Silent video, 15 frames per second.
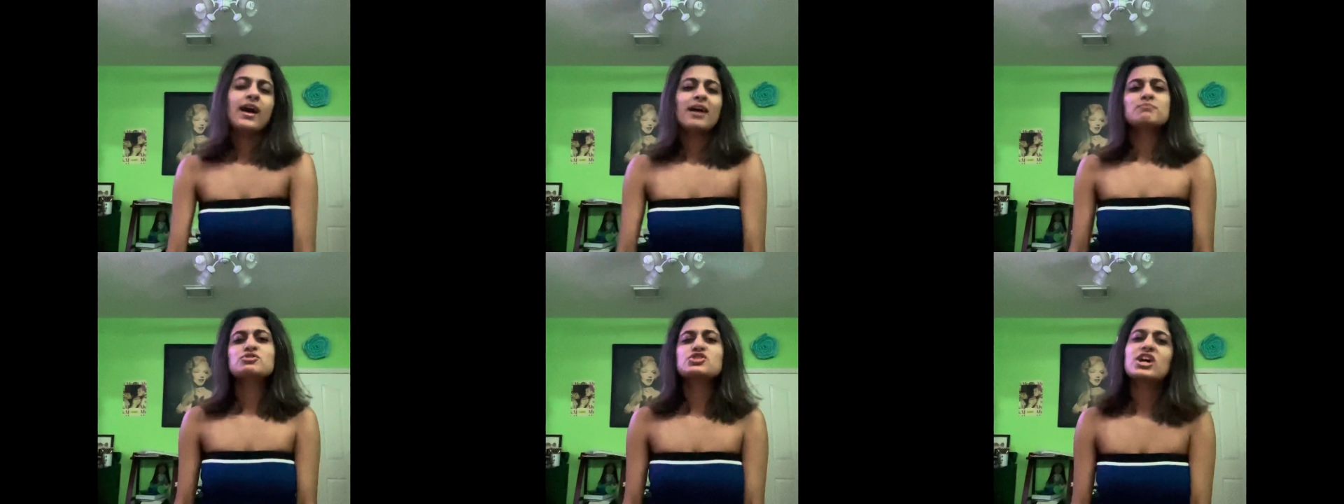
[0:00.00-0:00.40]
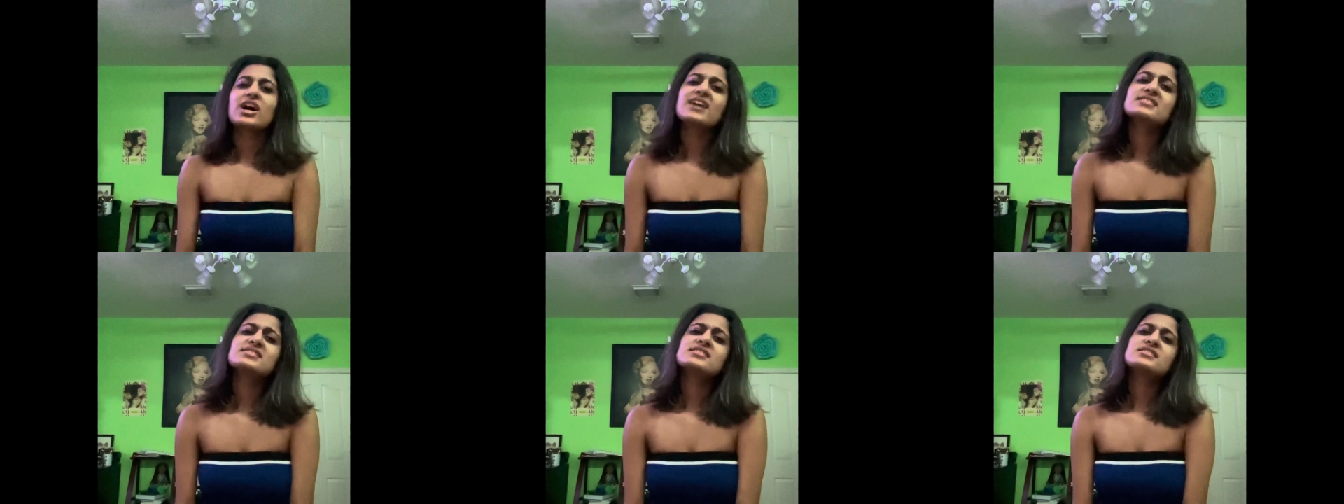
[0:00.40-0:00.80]

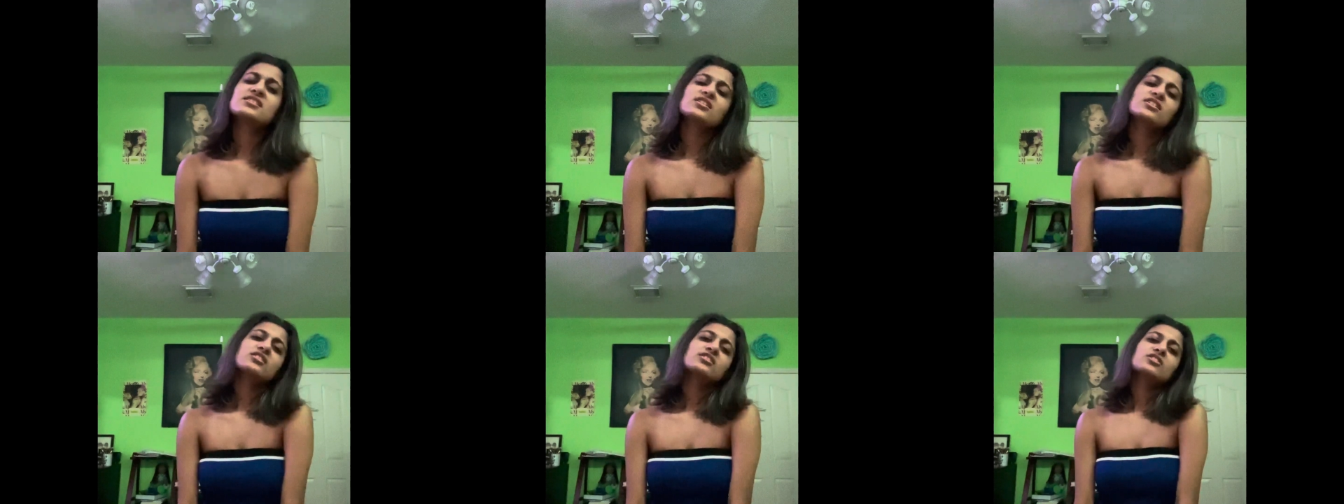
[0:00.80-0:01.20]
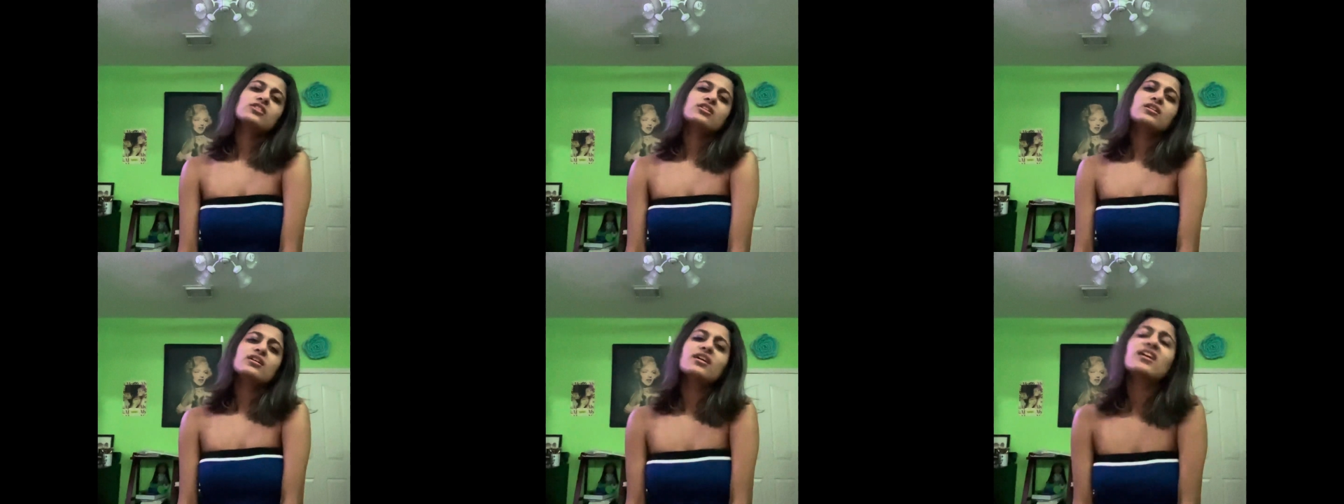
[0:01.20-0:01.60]
Just a
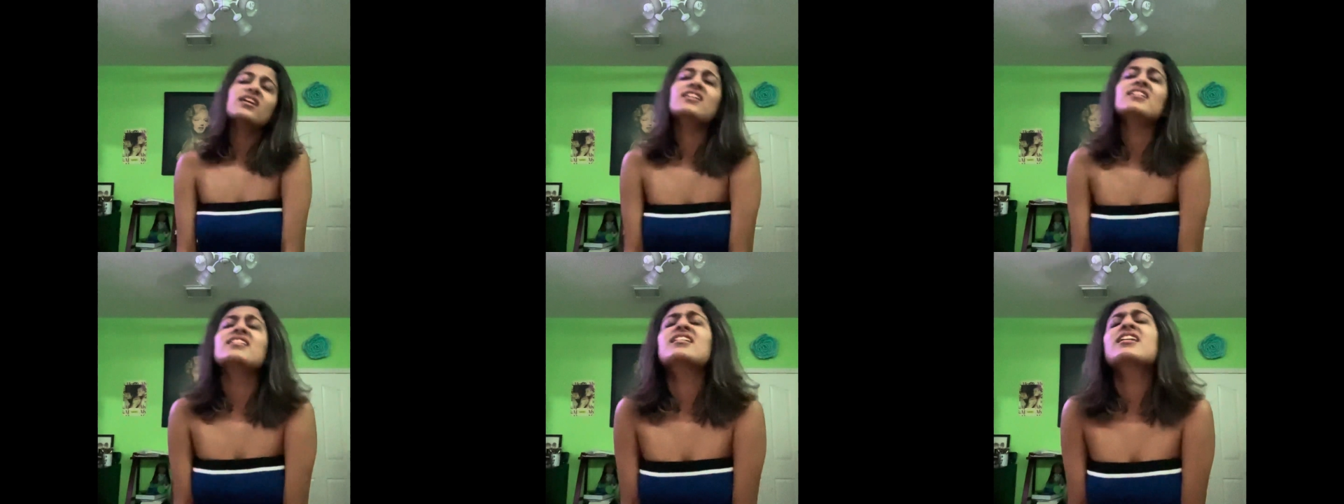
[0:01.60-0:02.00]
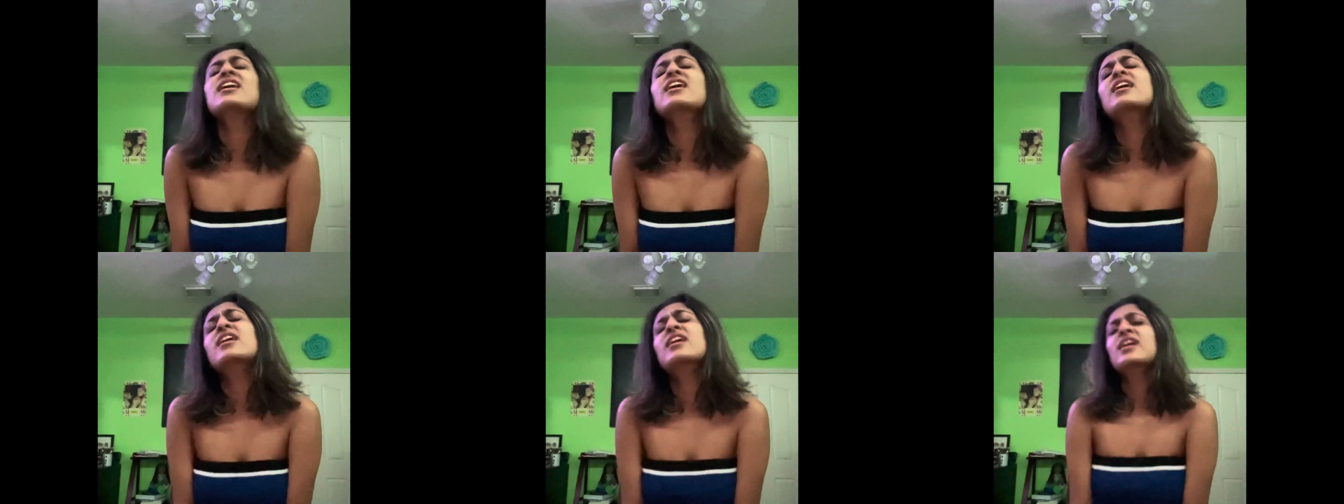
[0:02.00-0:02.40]
girl
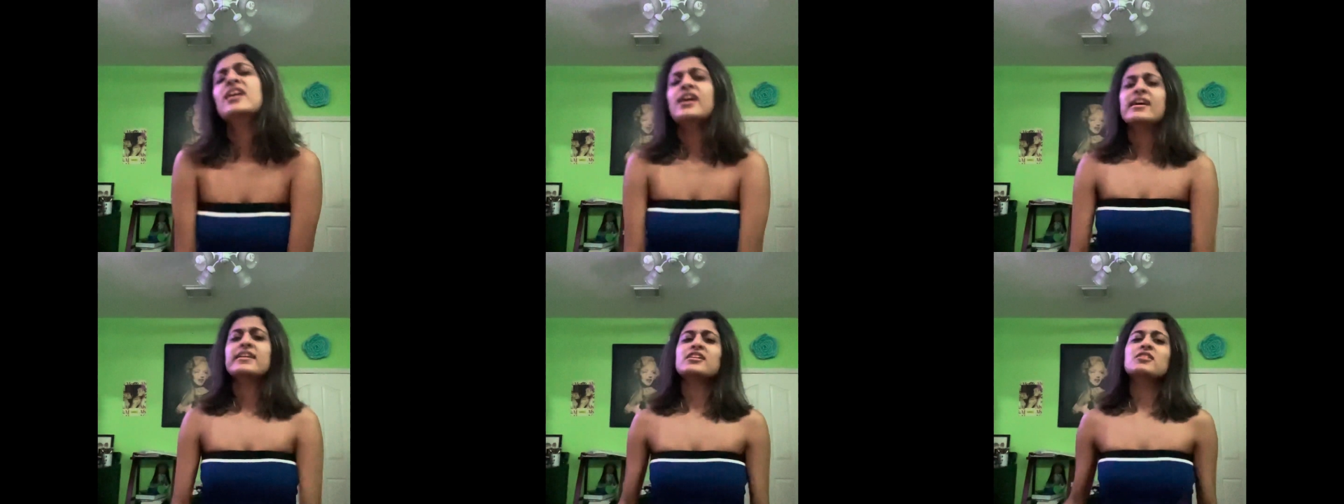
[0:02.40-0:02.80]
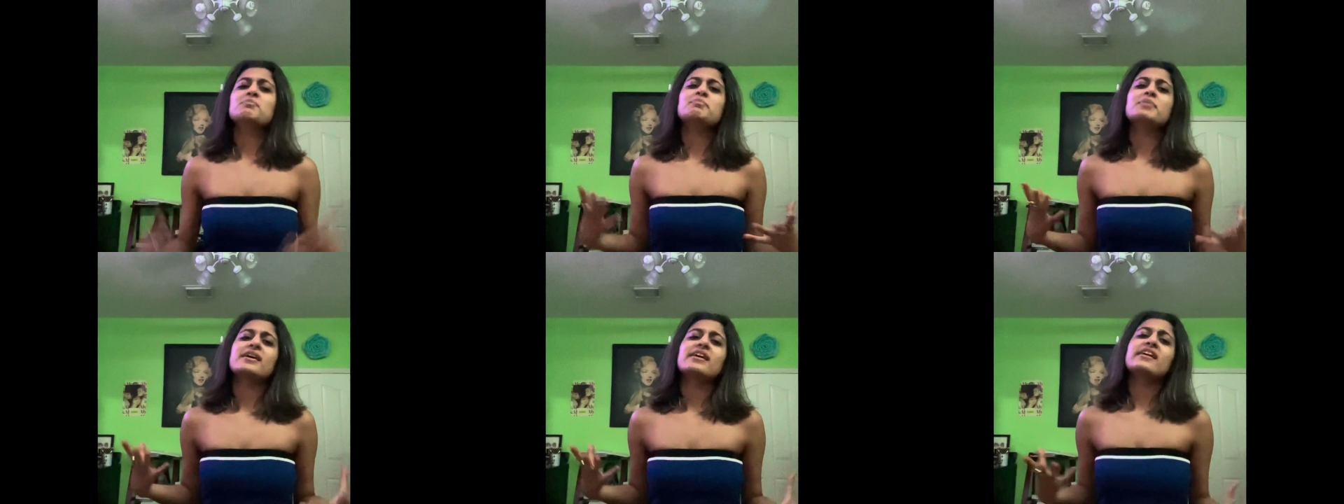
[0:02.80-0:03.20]
in a
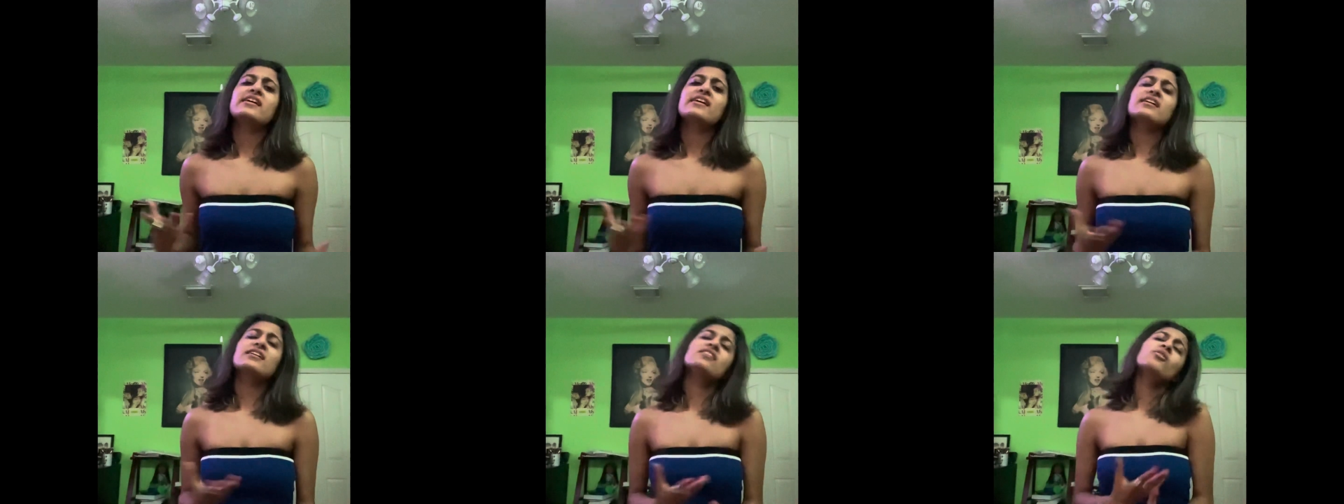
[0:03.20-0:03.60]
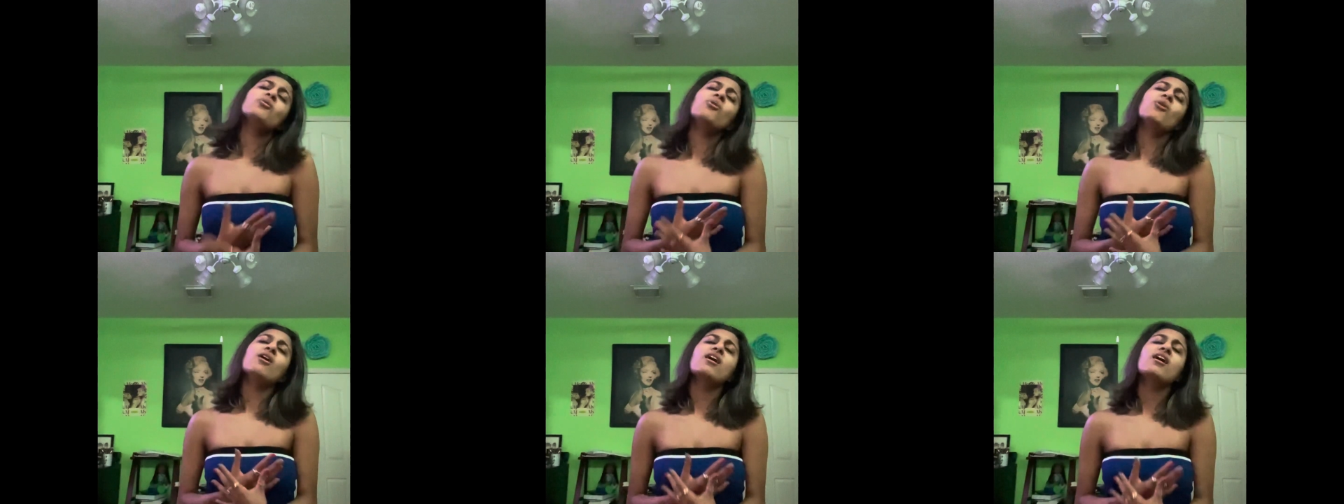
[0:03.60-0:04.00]
big
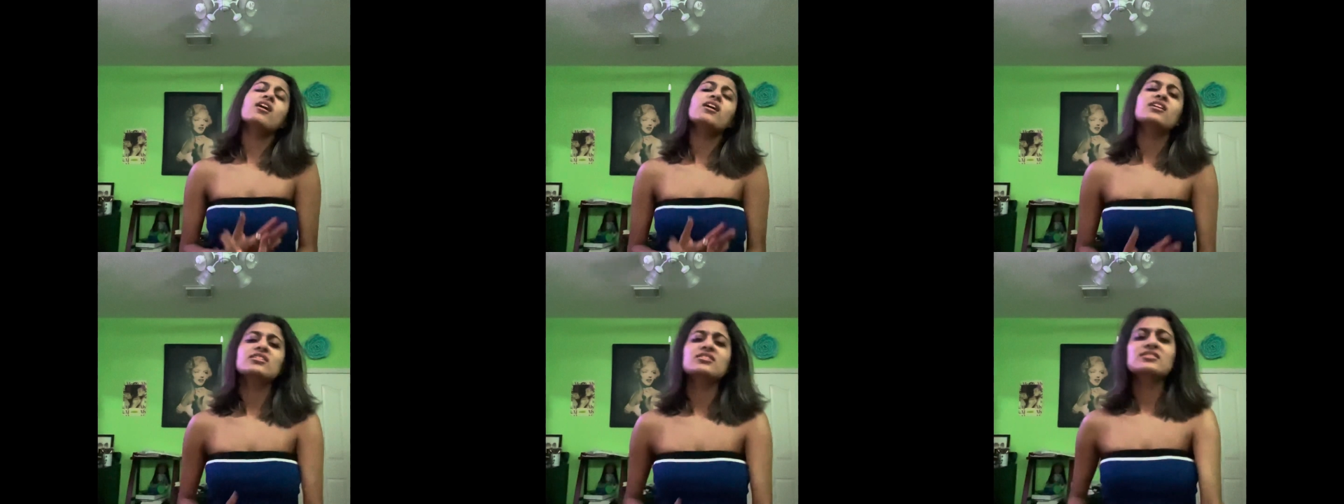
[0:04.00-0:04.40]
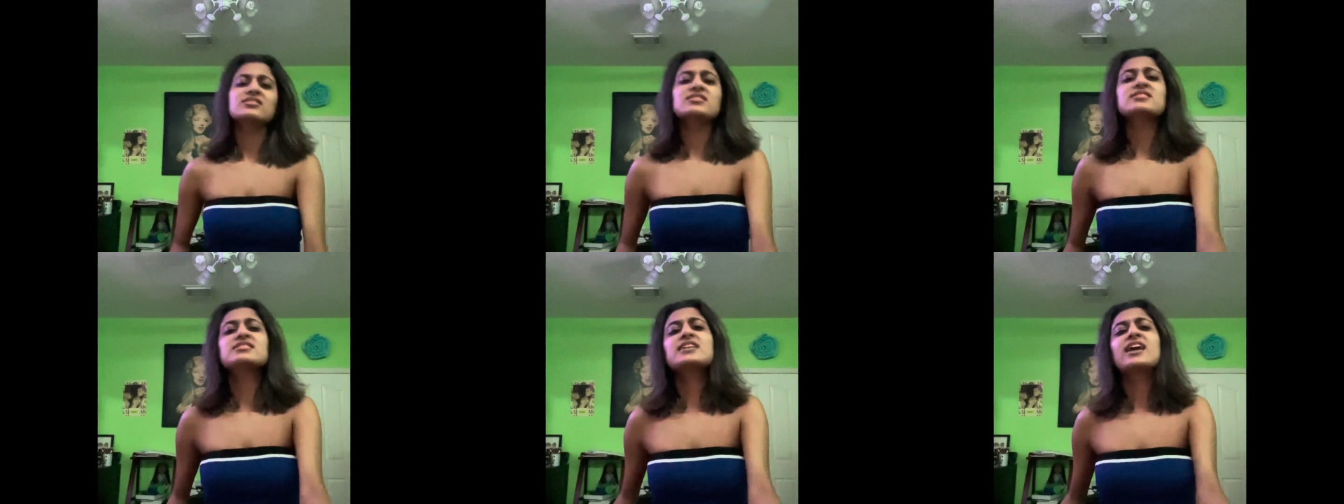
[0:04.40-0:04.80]

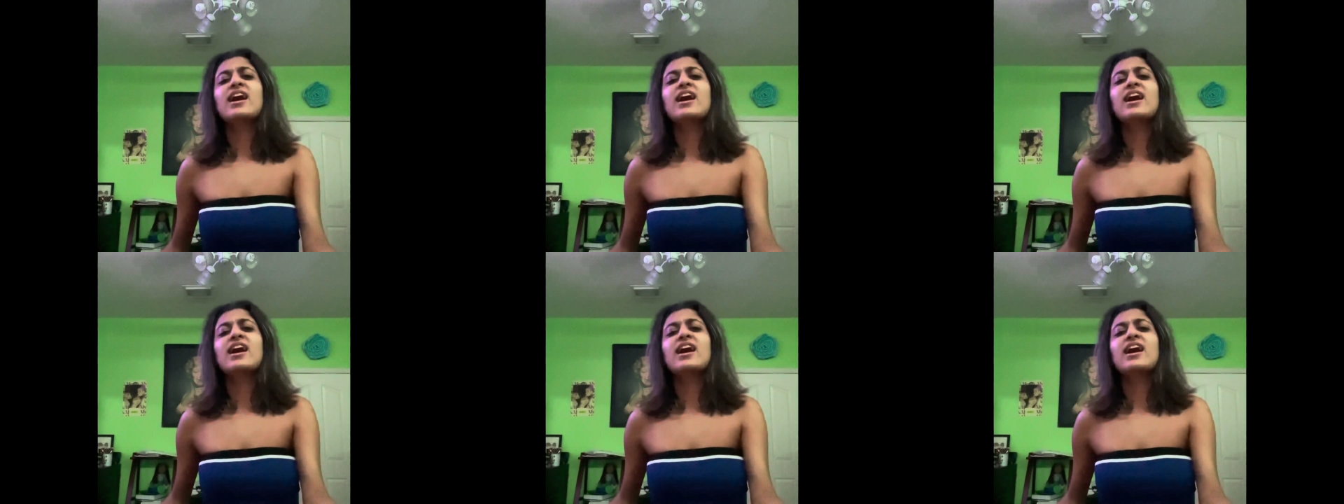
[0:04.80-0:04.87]
world.